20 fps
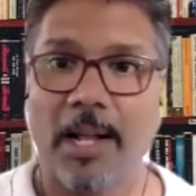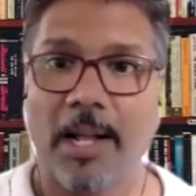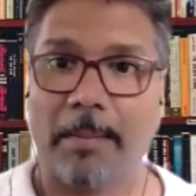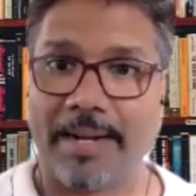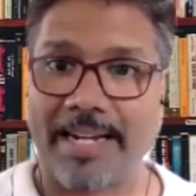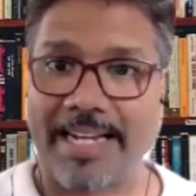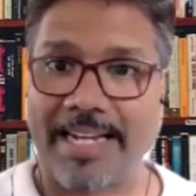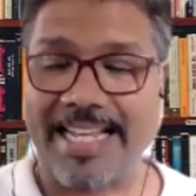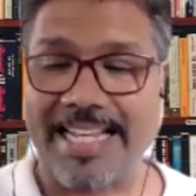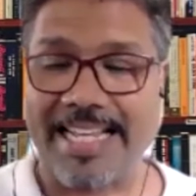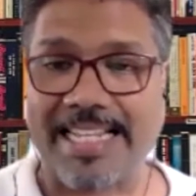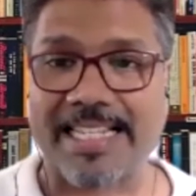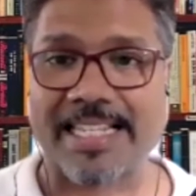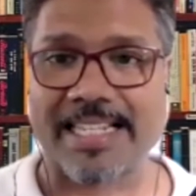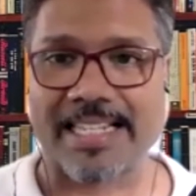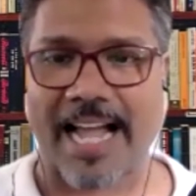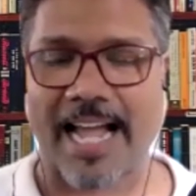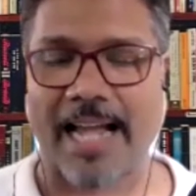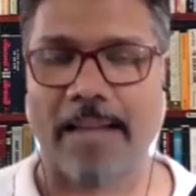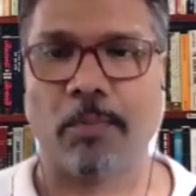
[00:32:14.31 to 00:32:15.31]
But
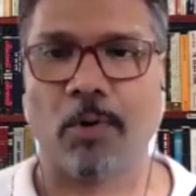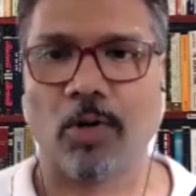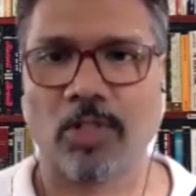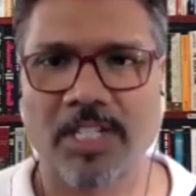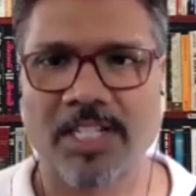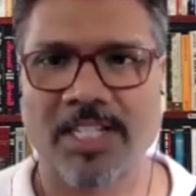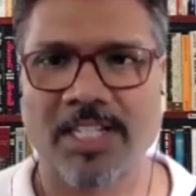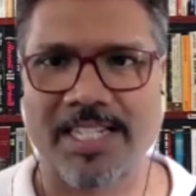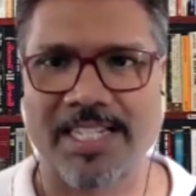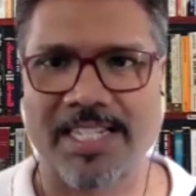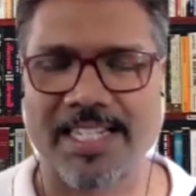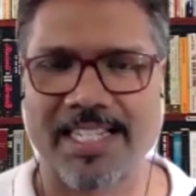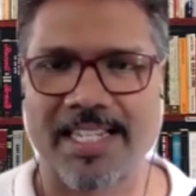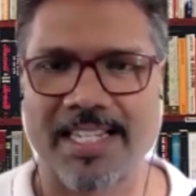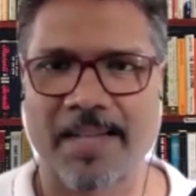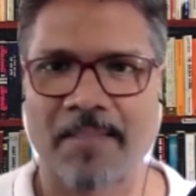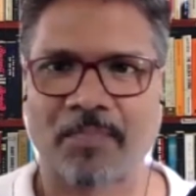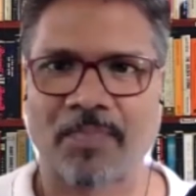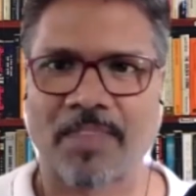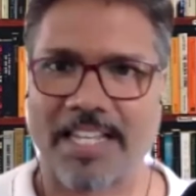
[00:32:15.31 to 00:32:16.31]
his hypothesis
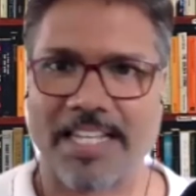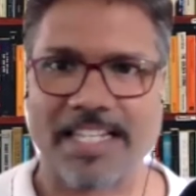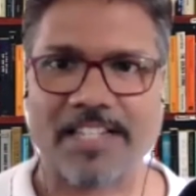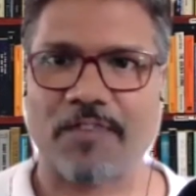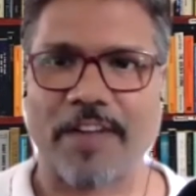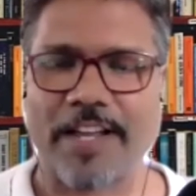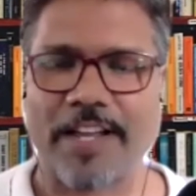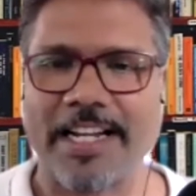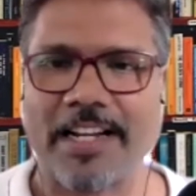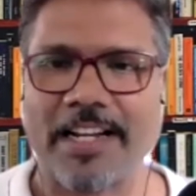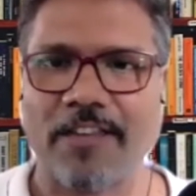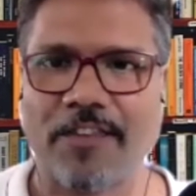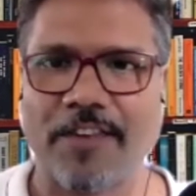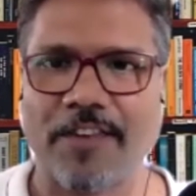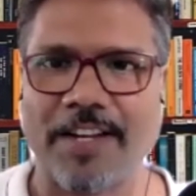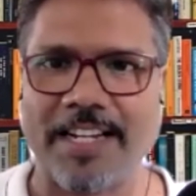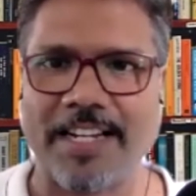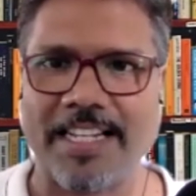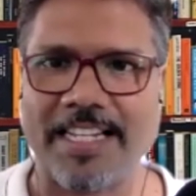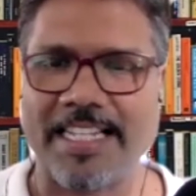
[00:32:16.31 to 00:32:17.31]
is very
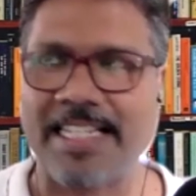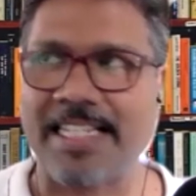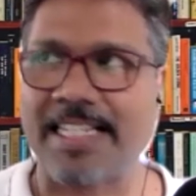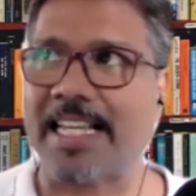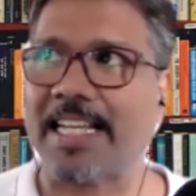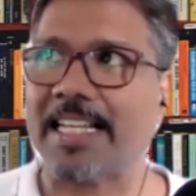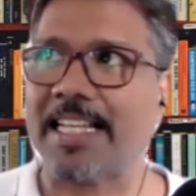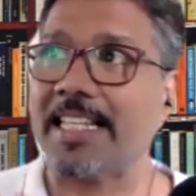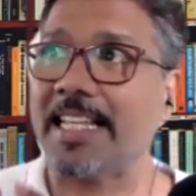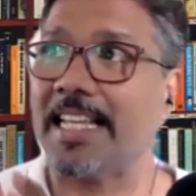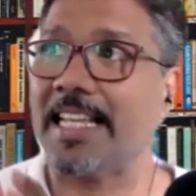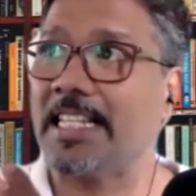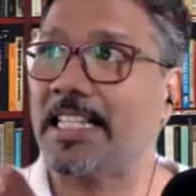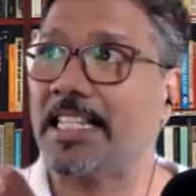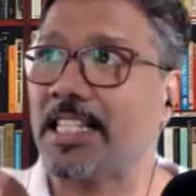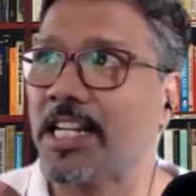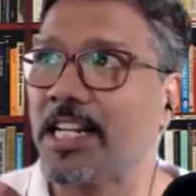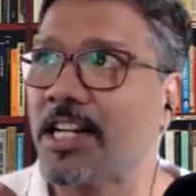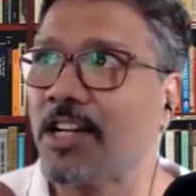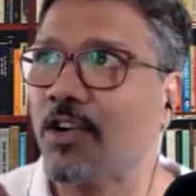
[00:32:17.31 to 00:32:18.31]
different. He says,
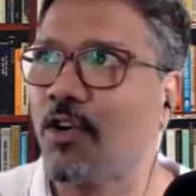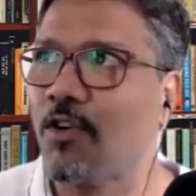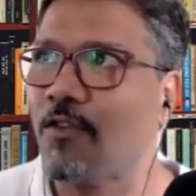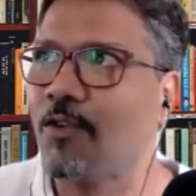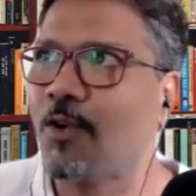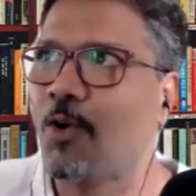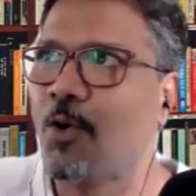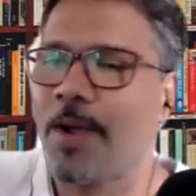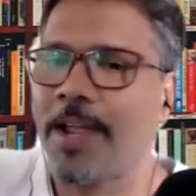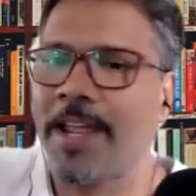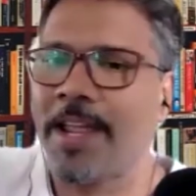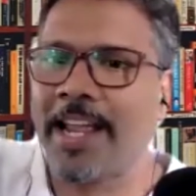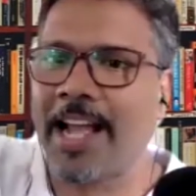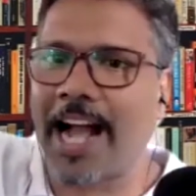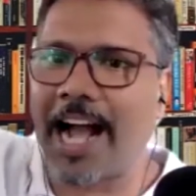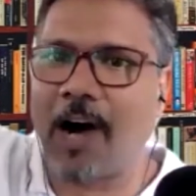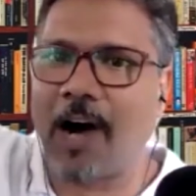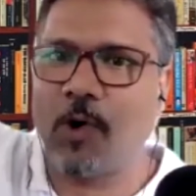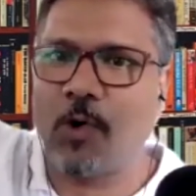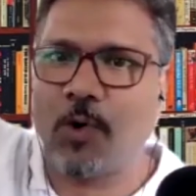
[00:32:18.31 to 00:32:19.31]
instead of going
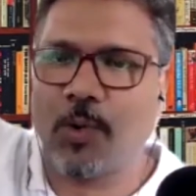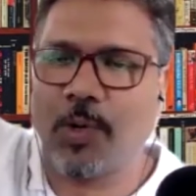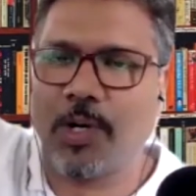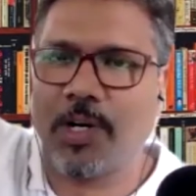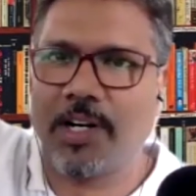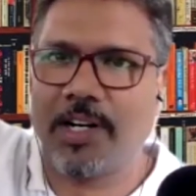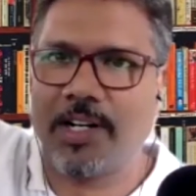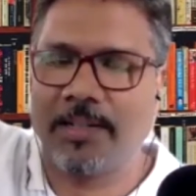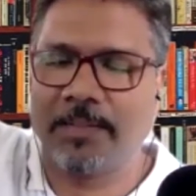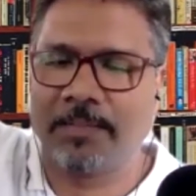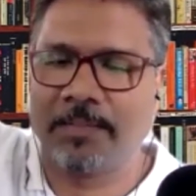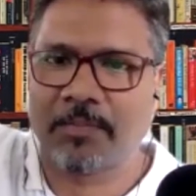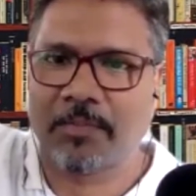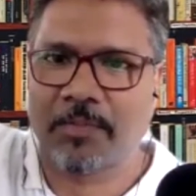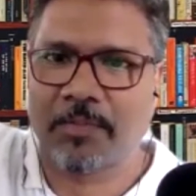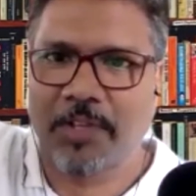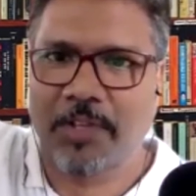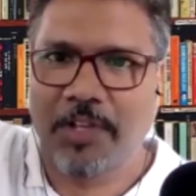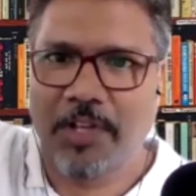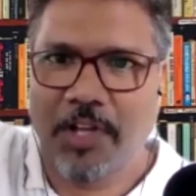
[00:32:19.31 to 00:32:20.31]
outward,
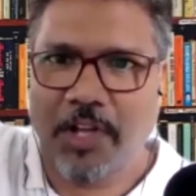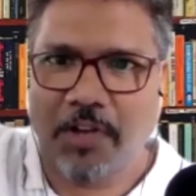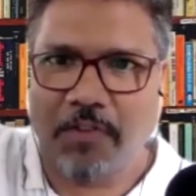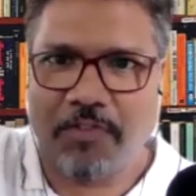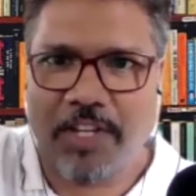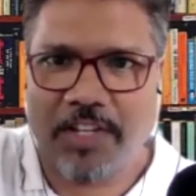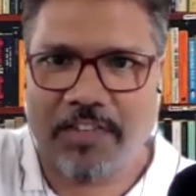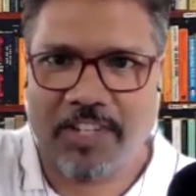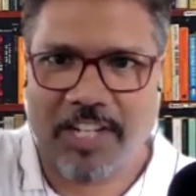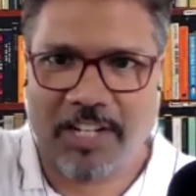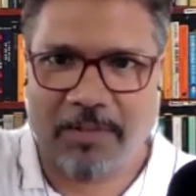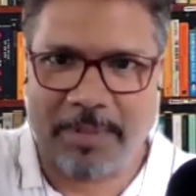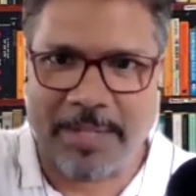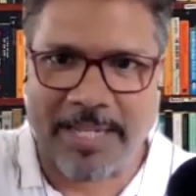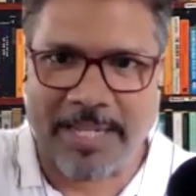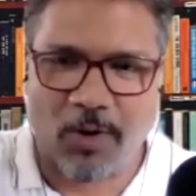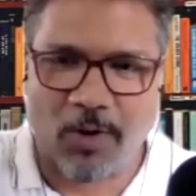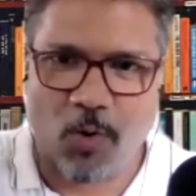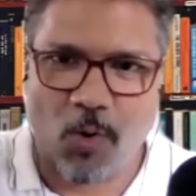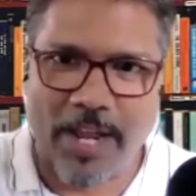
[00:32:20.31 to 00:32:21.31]
we will
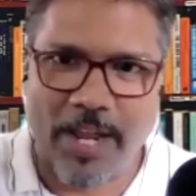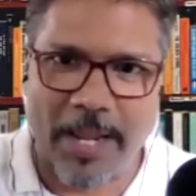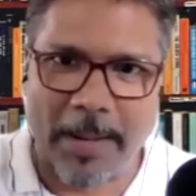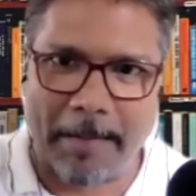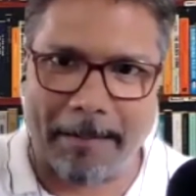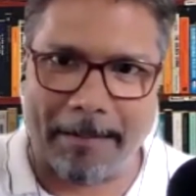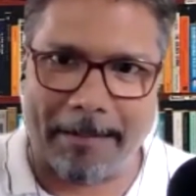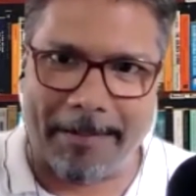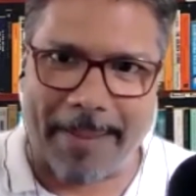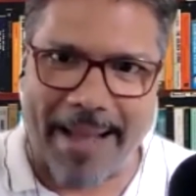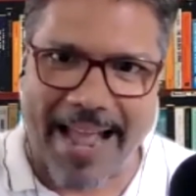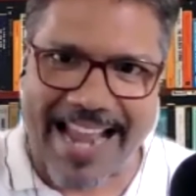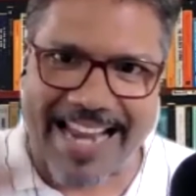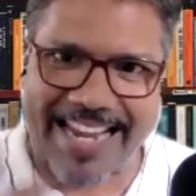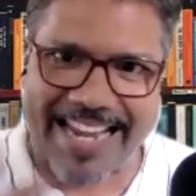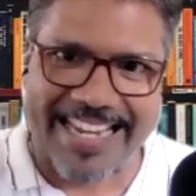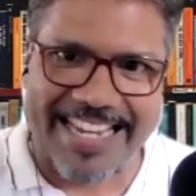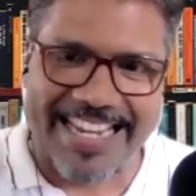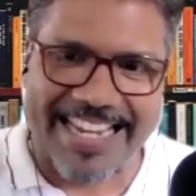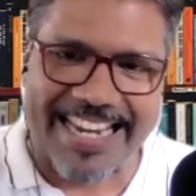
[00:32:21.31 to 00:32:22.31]
be going
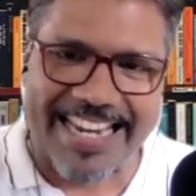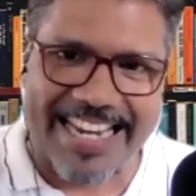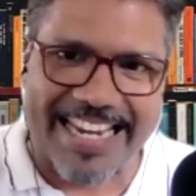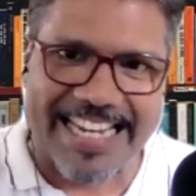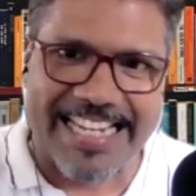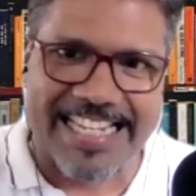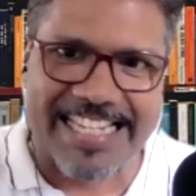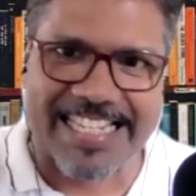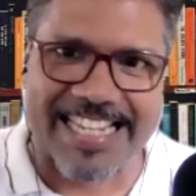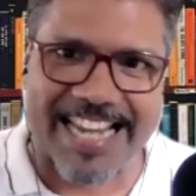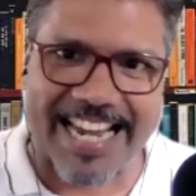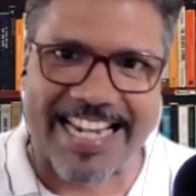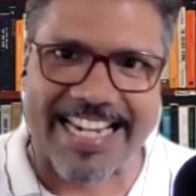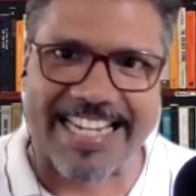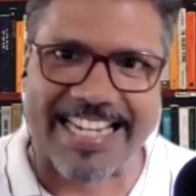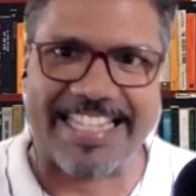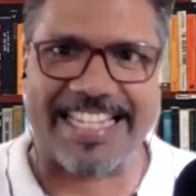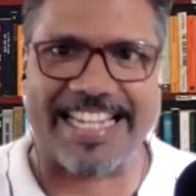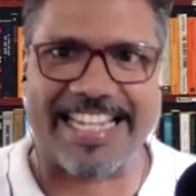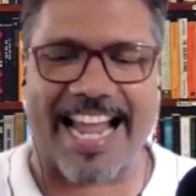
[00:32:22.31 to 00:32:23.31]
back
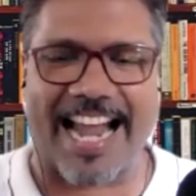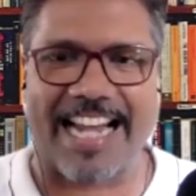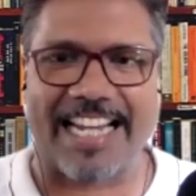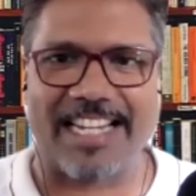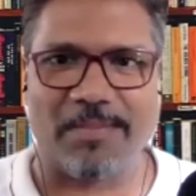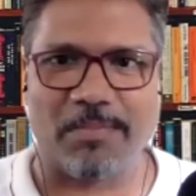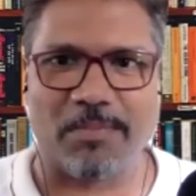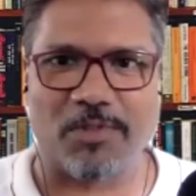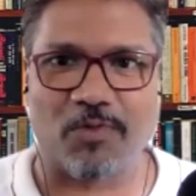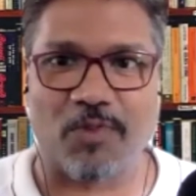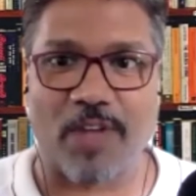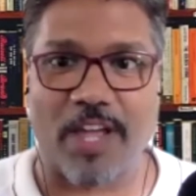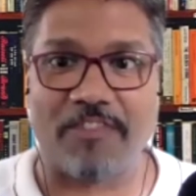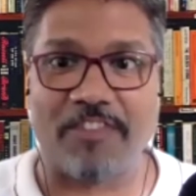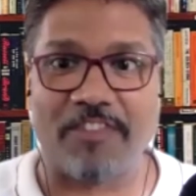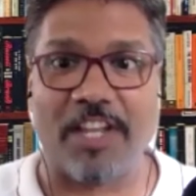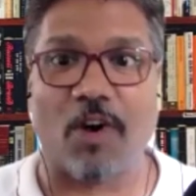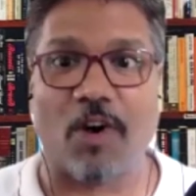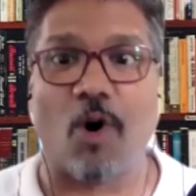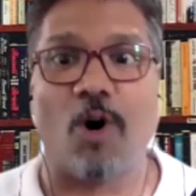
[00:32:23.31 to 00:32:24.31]
inside the atoms where
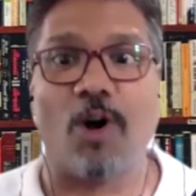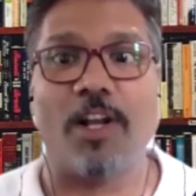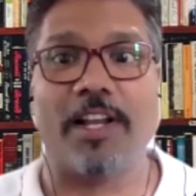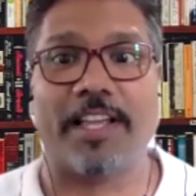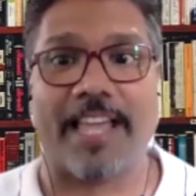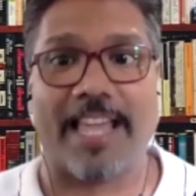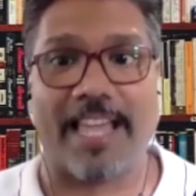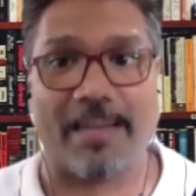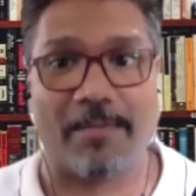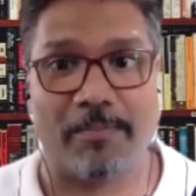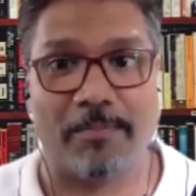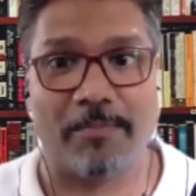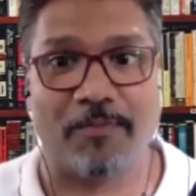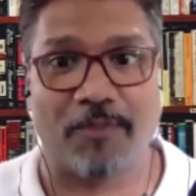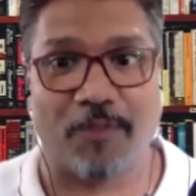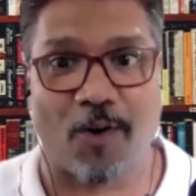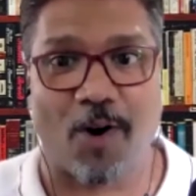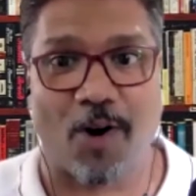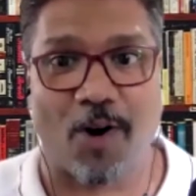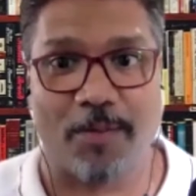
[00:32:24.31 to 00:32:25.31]
we all came
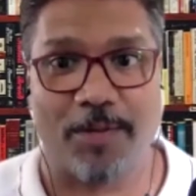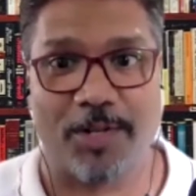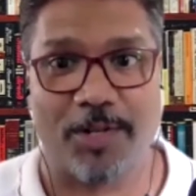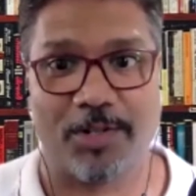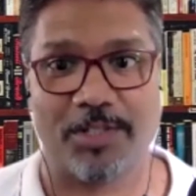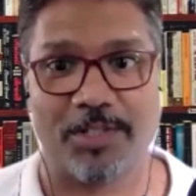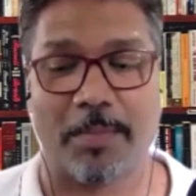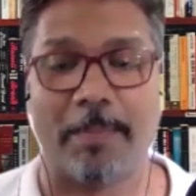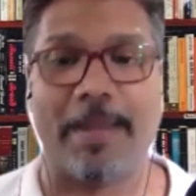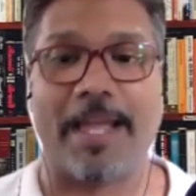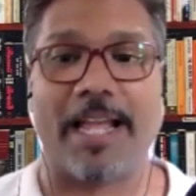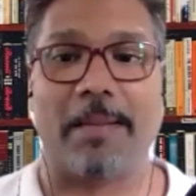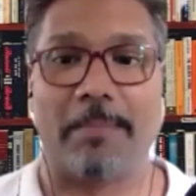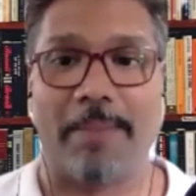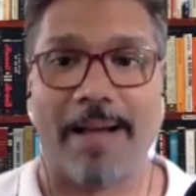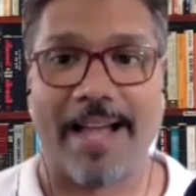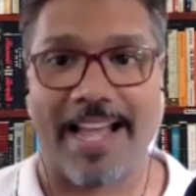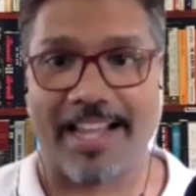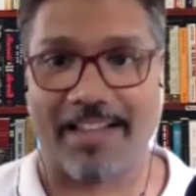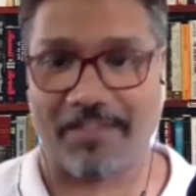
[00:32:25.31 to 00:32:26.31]
from, the Big
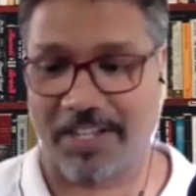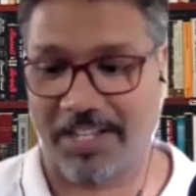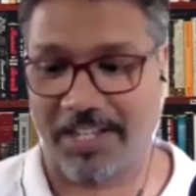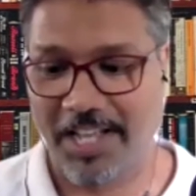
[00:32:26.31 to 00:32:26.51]
Bang.